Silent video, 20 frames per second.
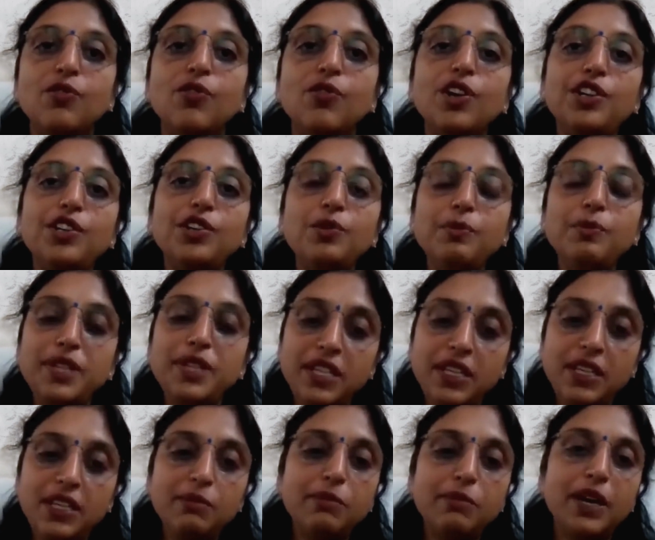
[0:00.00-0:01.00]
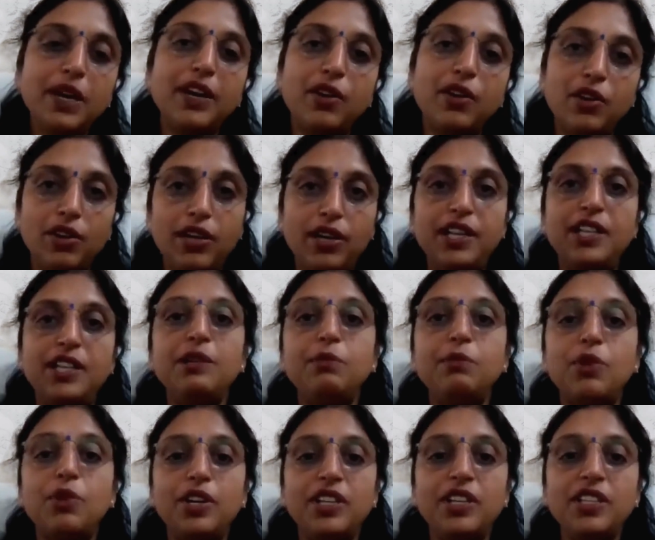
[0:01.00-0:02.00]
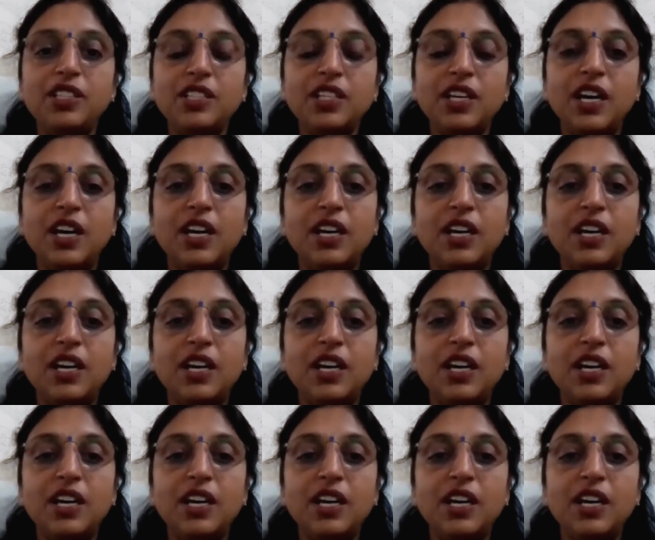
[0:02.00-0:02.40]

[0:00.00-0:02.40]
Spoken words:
What you mean by autoantibodies